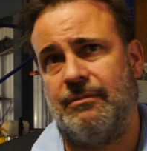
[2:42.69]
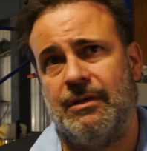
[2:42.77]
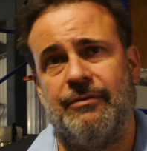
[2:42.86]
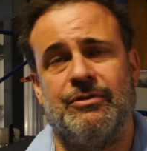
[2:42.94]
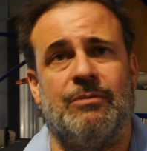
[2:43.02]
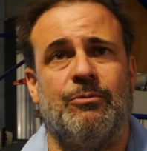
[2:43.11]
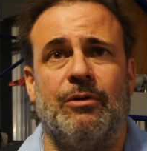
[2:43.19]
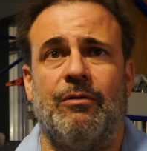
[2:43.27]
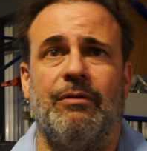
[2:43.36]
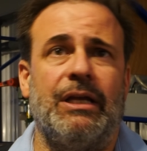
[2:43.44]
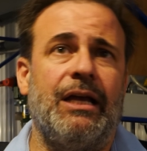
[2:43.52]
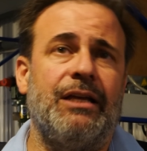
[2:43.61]
If someone
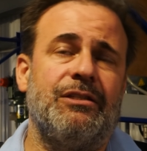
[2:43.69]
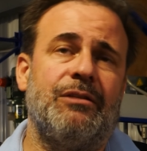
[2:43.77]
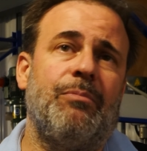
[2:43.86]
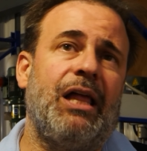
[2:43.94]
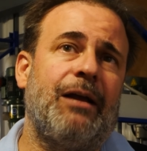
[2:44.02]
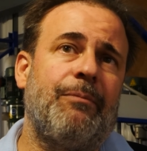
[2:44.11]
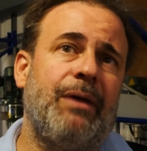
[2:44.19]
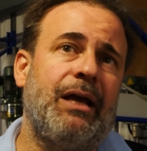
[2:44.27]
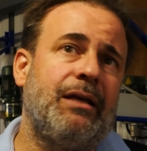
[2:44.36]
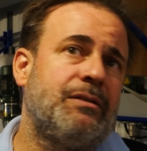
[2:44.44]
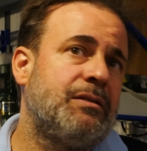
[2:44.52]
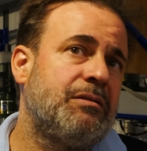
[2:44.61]
already has the black
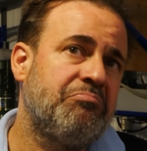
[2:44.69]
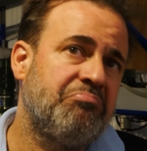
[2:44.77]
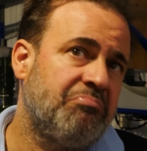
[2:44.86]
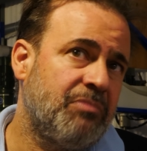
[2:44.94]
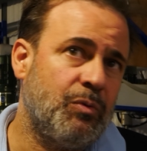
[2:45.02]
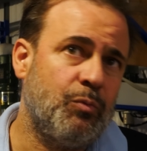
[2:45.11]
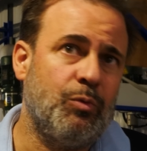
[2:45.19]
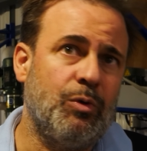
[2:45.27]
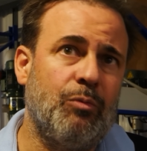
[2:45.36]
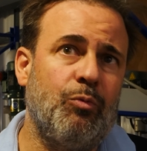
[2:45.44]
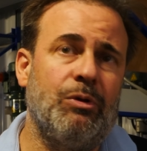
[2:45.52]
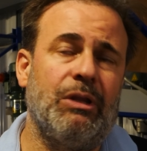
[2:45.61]
mass,
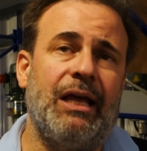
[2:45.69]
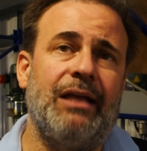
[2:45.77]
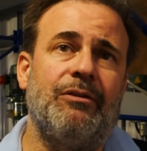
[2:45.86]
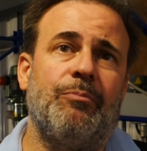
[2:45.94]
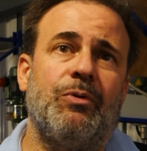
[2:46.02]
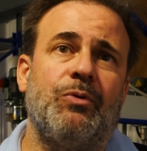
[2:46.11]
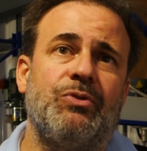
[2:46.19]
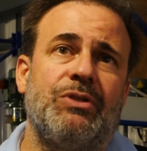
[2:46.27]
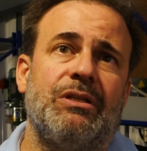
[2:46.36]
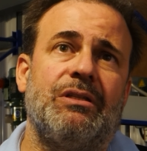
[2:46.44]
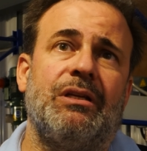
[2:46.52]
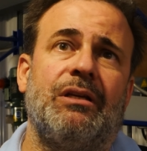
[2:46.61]
we'll add the
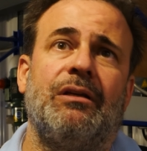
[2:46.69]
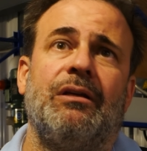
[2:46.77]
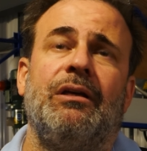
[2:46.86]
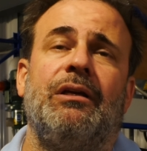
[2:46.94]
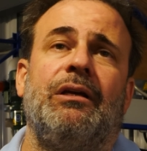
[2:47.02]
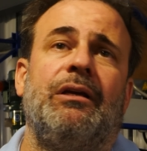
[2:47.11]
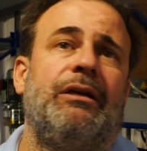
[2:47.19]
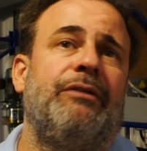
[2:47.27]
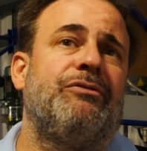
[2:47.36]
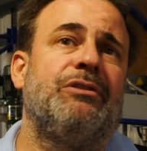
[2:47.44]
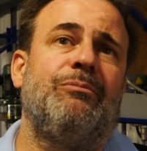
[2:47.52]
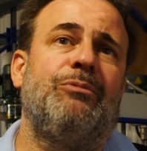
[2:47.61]
processing.
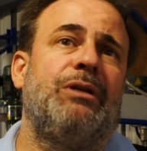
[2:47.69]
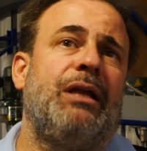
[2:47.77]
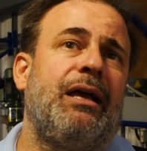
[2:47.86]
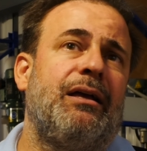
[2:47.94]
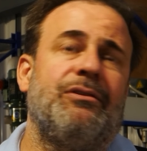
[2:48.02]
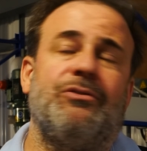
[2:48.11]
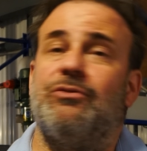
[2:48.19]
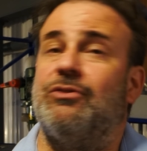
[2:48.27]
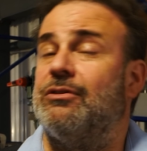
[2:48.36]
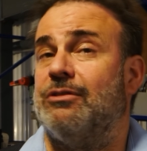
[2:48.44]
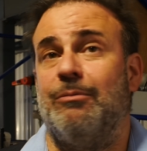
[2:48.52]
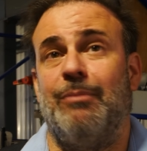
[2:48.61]
If someone has
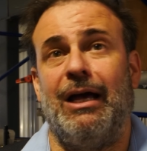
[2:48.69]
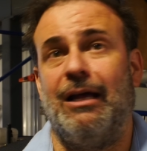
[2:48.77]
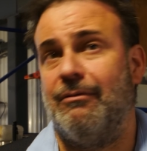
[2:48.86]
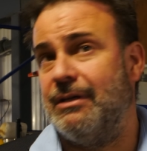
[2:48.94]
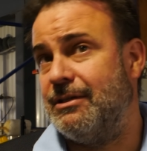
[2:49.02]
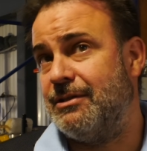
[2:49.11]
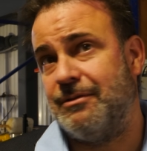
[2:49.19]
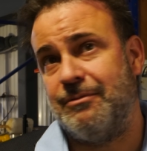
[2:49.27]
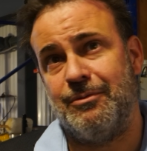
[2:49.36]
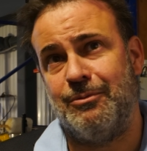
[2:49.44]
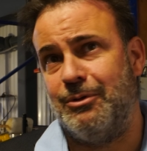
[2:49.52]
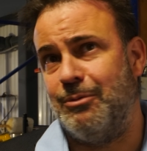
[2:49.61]
just the batteries,
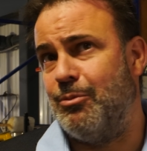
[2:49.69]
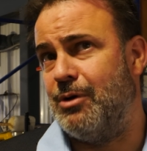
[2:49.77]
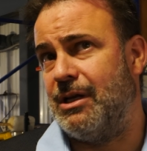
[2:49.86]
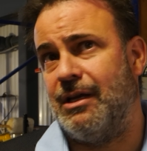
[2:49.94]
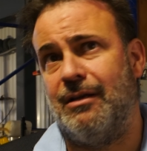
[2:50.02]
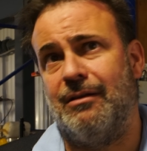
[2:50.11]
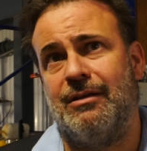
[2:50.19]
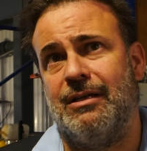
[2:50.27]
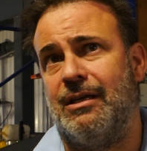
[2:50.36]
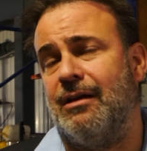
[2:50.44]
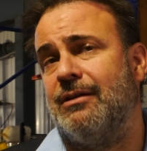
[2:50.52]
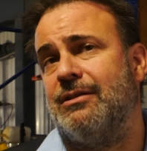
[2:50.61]
we bring in
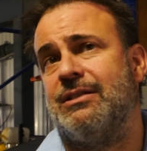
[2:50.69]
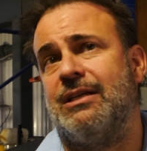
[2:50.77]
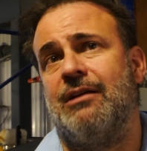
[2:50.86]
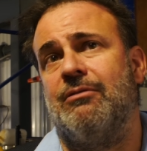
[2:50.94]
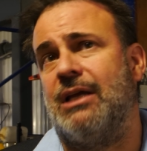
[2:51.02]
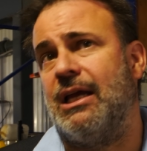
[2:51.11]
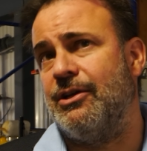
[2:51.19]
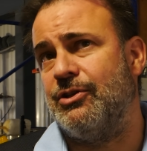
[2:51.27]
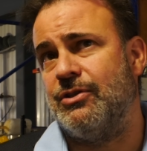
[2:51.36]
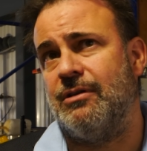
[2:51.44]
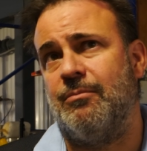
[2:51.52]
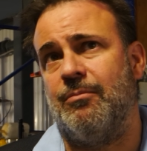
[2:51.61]
the
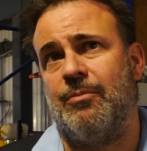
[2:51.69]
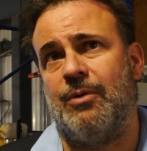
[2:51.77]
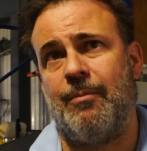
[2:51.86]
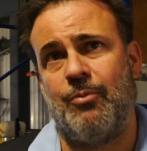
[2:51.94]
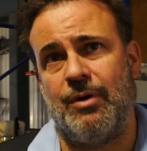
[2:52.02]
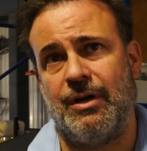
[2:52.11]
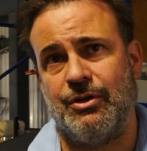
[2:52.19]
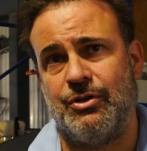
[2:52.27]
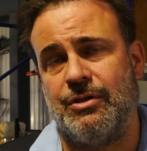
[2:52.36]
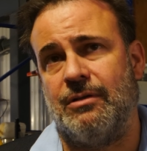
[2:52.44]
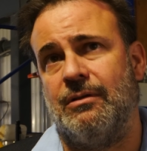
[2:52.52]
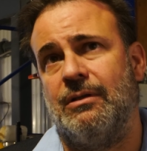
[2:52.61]
segregation,
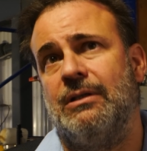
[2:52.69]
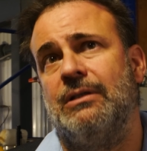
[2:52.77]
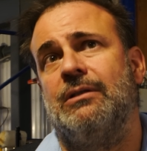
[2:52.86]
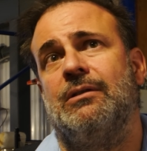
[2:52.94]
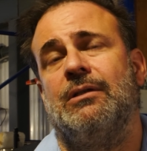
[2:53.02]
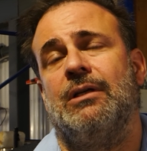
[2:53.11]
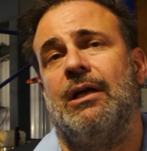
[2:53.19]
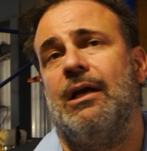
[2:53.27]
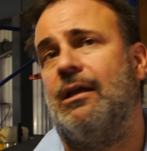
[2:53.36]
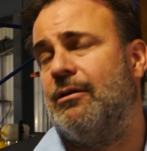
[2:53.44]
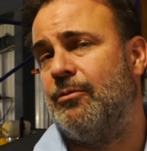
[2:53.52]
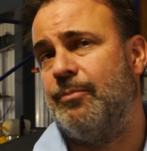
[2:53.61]
preparation,
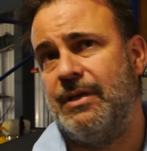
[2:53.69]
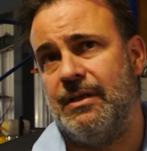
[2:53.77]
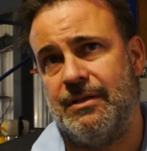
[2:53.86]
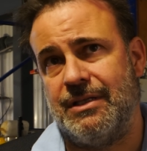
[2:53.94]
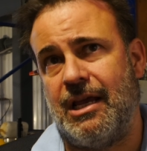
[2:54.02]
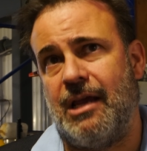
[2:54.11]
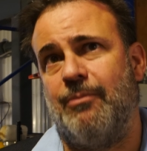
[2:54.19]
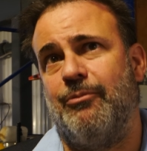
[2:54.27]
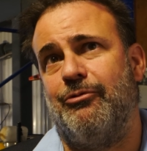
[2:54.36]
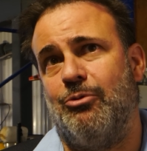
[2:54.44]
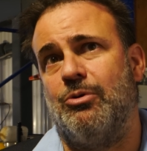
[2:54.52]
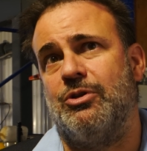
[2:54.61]
and it'll be the same
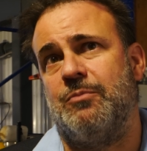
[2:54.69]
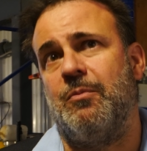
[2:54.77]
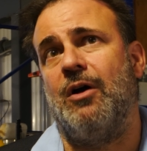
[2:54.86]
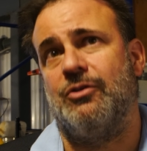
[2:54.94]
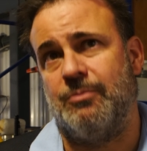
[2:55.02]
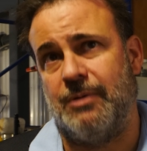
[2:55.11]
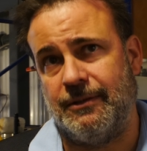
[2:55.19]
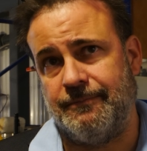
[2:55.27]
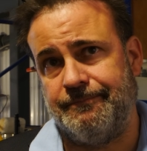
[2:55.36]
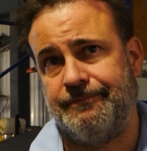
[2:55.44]
for spodumene.